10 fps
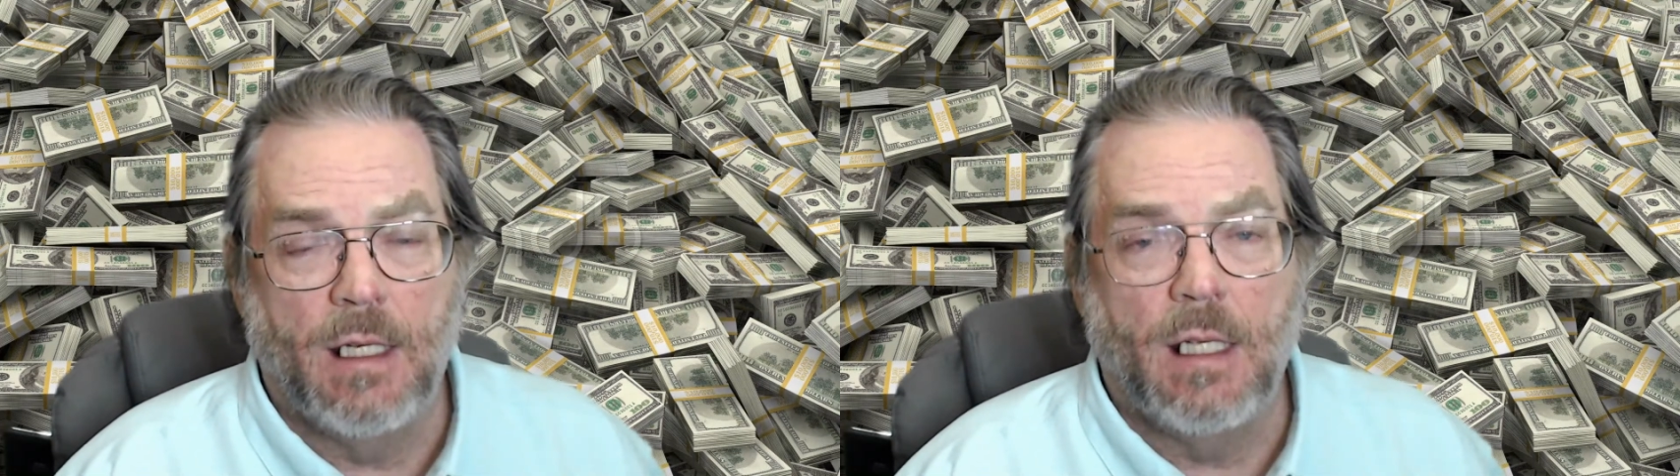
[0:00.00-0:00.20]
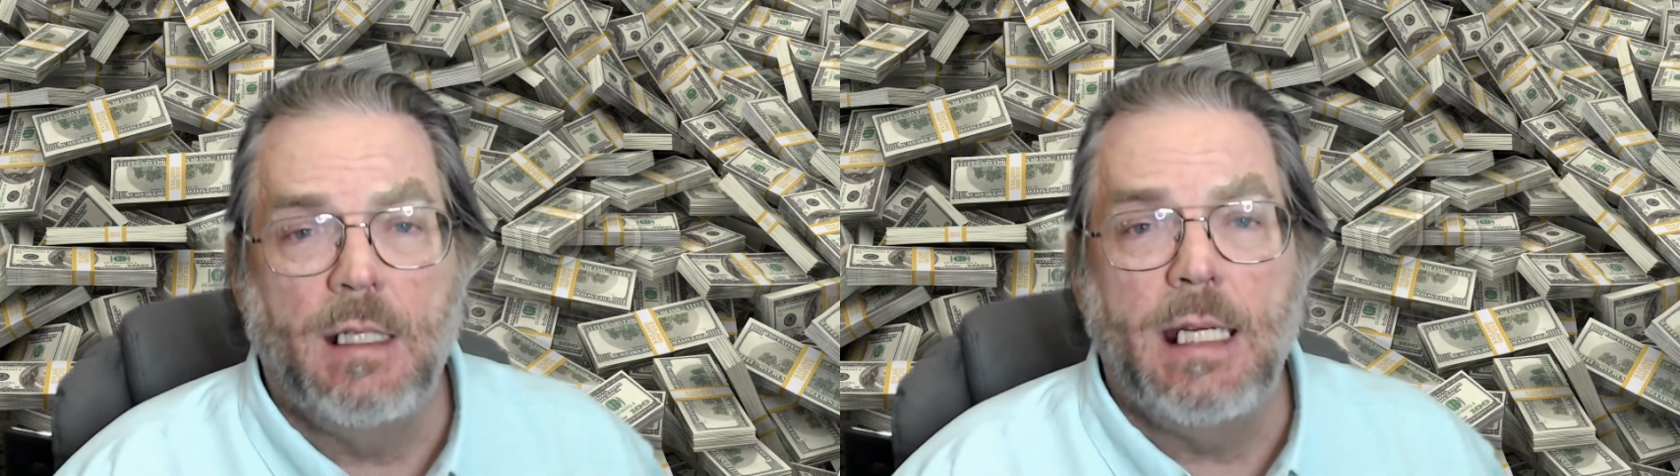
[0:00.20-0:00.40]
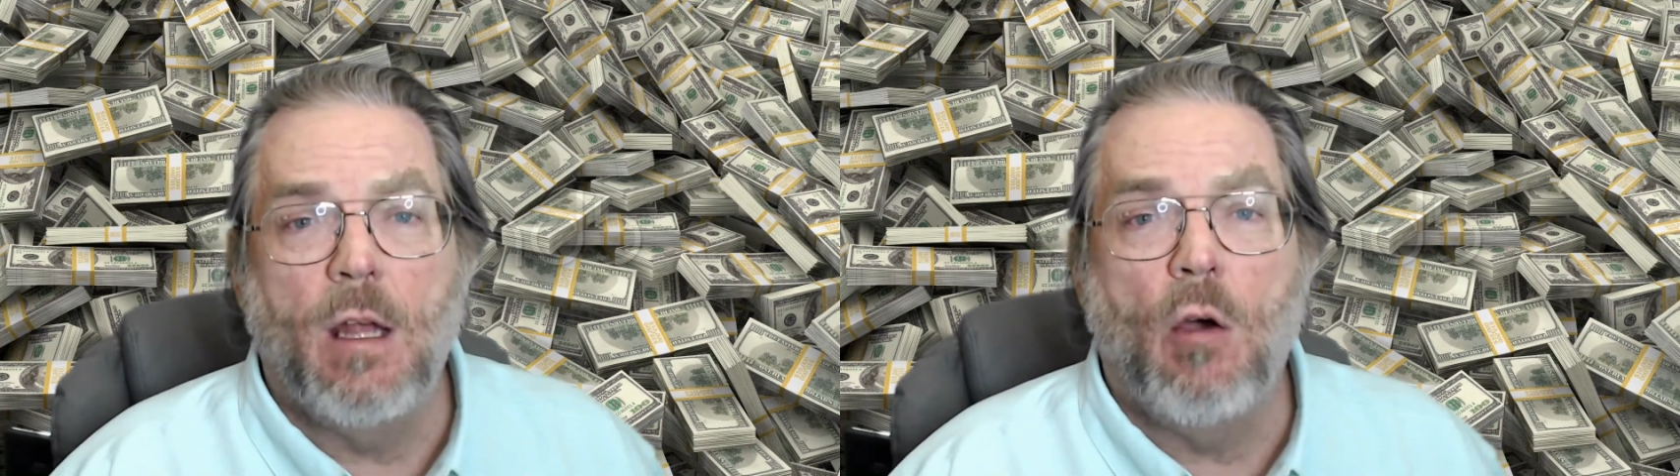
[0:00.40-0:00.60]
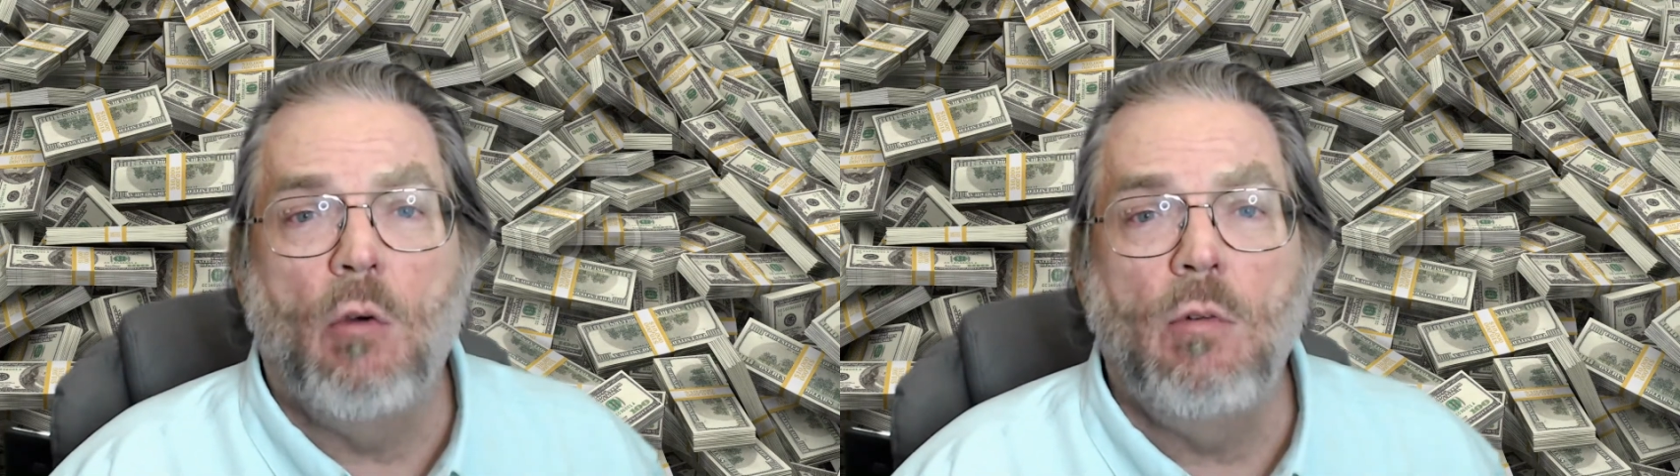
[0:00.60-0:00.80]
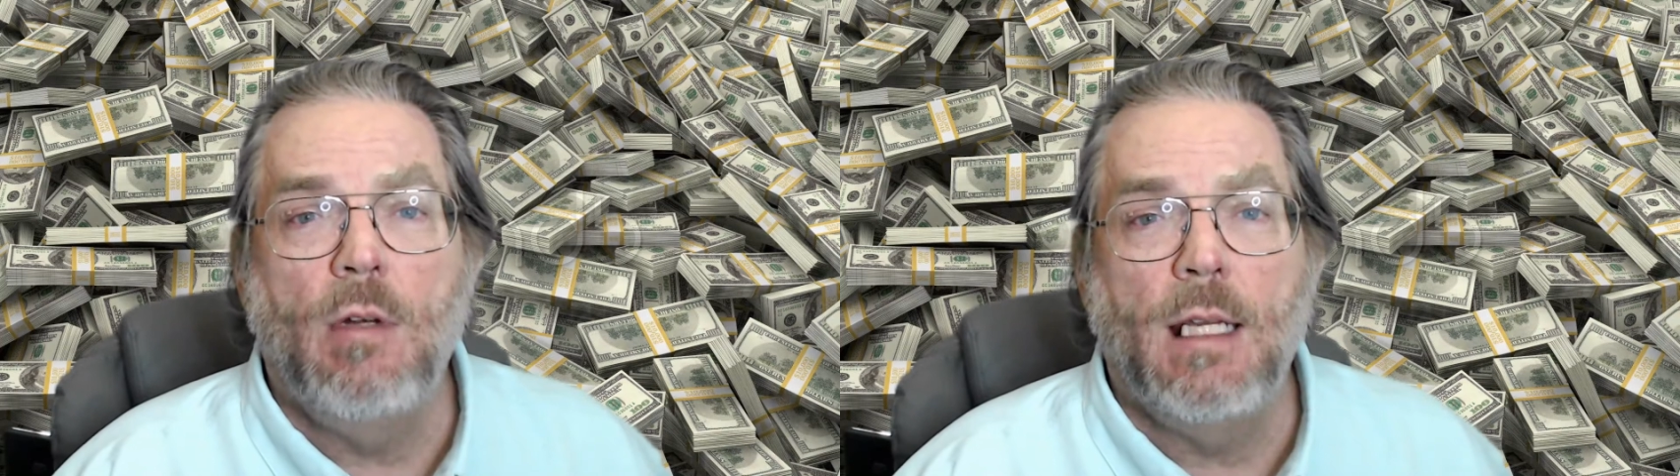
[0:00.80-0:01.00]
need
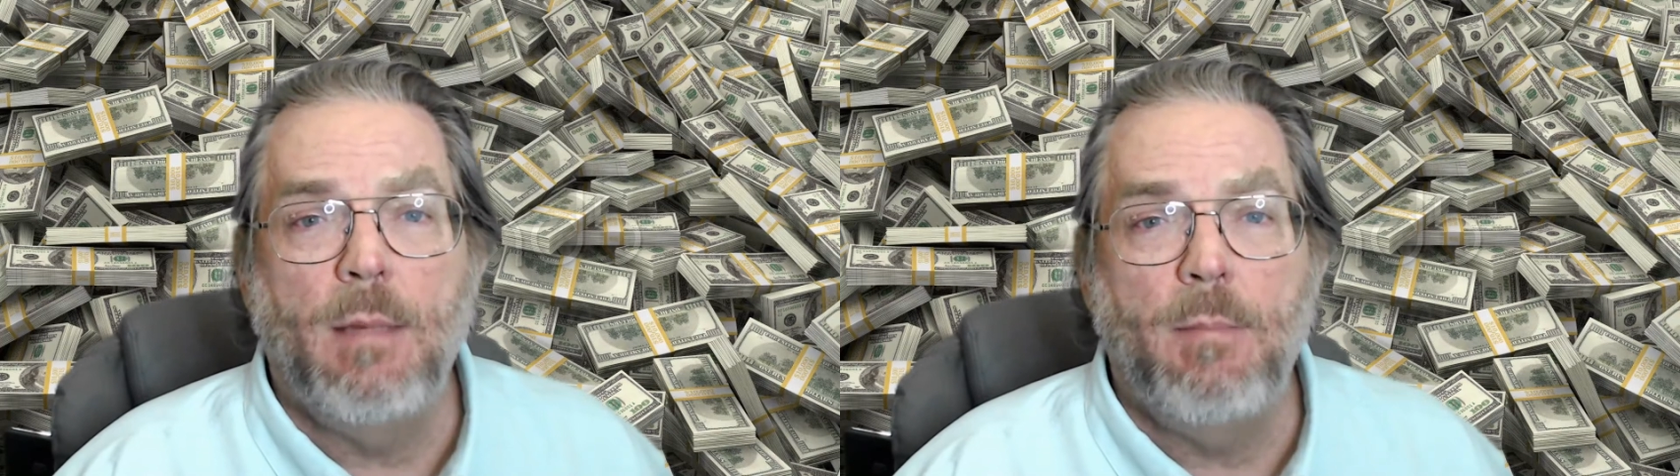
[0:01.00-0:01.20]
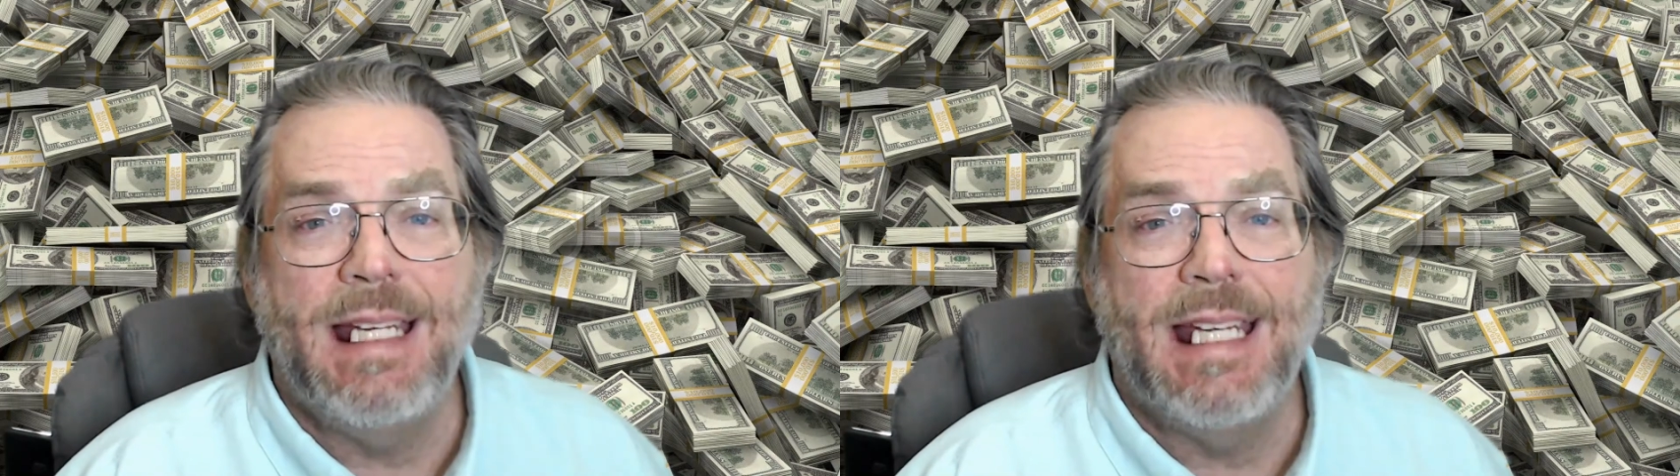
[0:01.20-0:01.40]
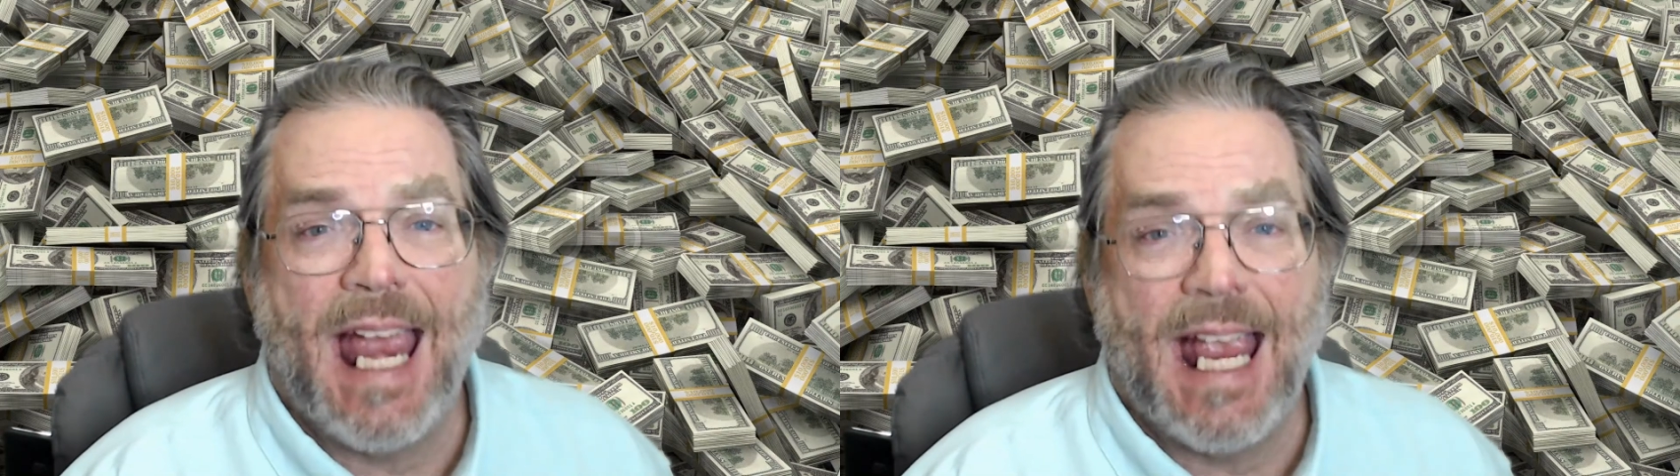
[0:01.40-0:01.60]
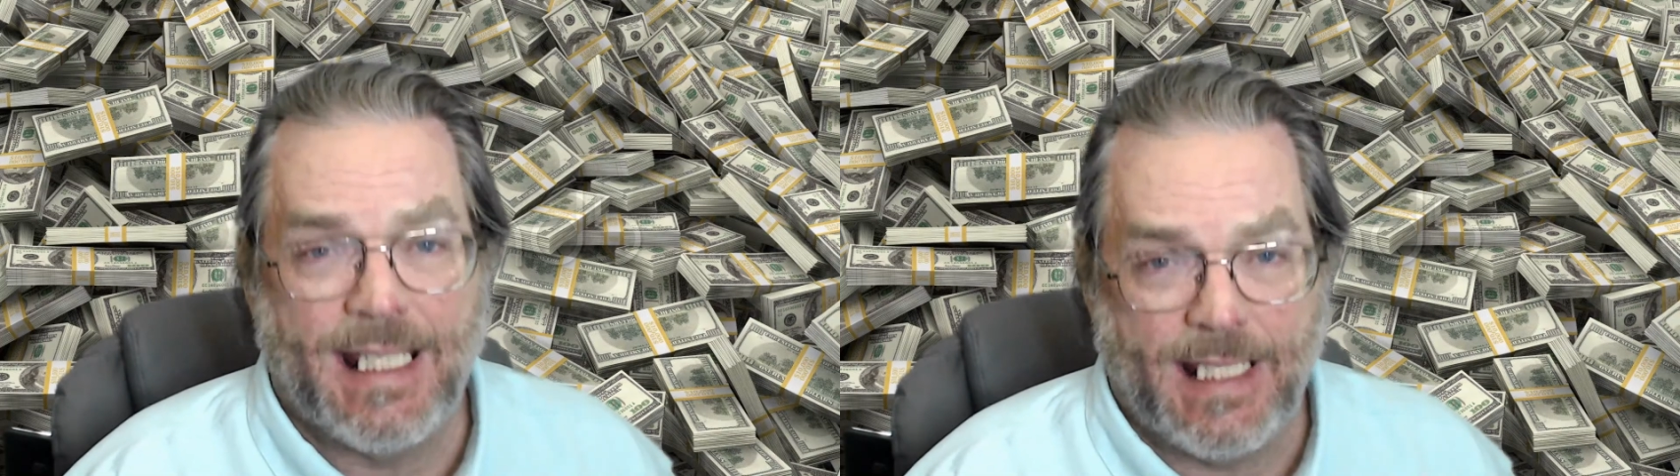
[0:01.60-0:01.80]
only be tacit.